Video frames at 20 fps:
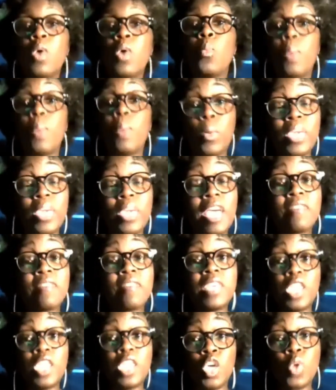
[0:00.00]
but we have
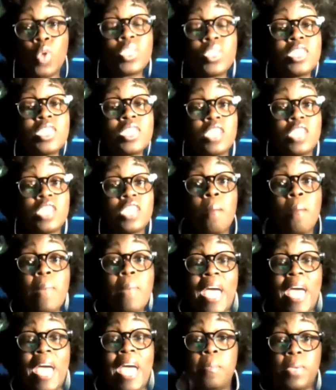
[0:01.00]
killed some
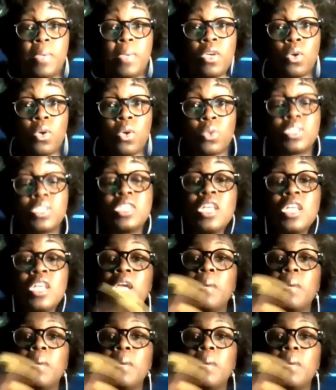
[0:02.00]
bad bills